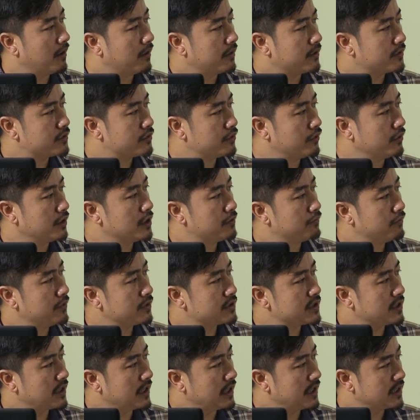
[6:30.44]
So it
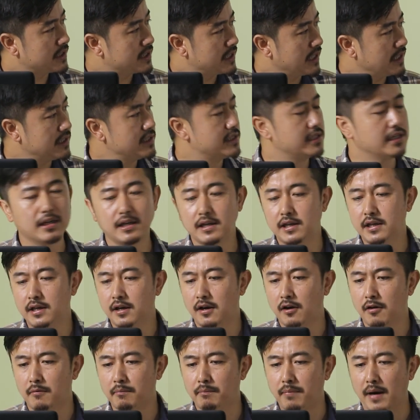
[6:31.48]
was essentially
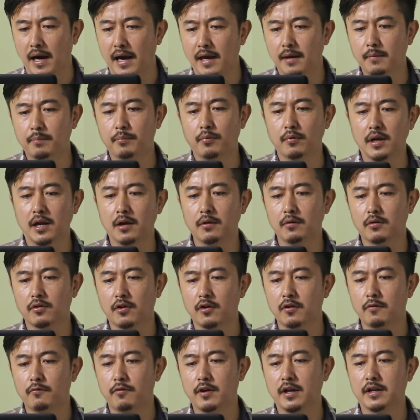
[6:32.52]
a bipolar
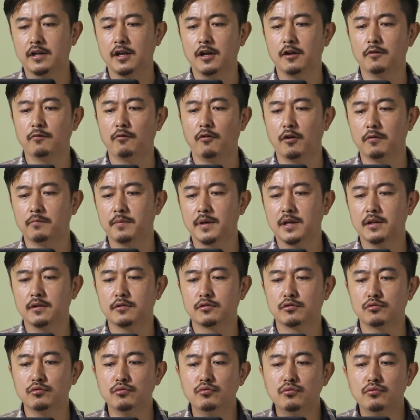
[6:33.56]
conflict involving
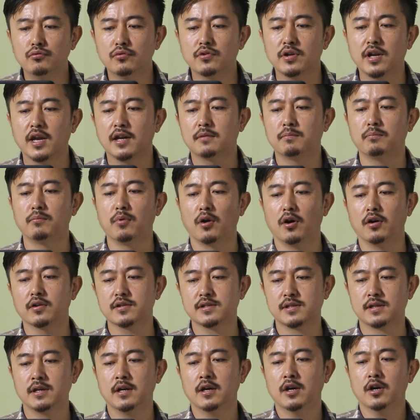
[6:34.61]
two great
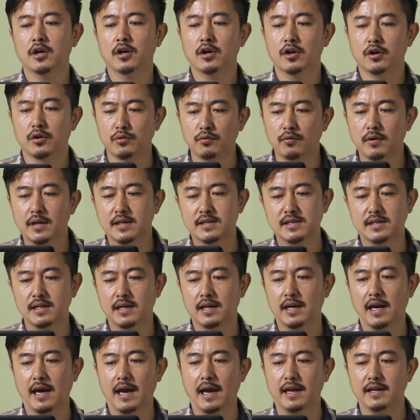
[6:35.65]
blocs,
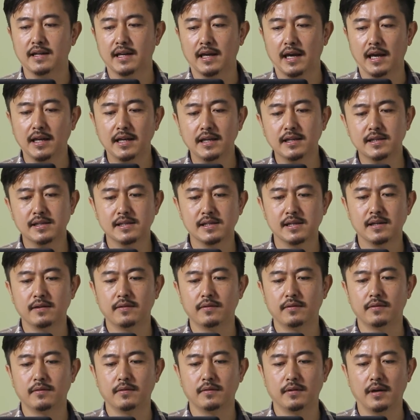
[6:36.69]
USA and allies,
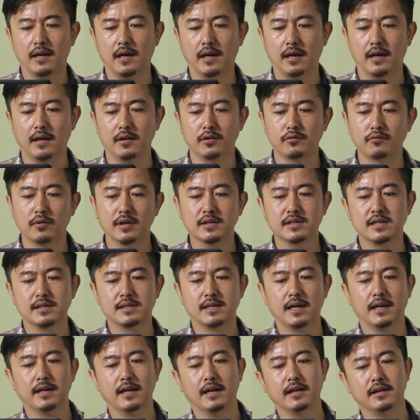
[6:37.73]

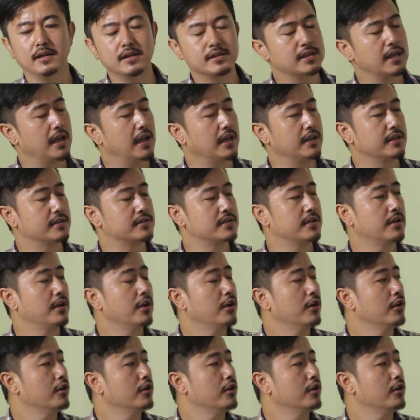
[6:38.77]
USSR and its allies.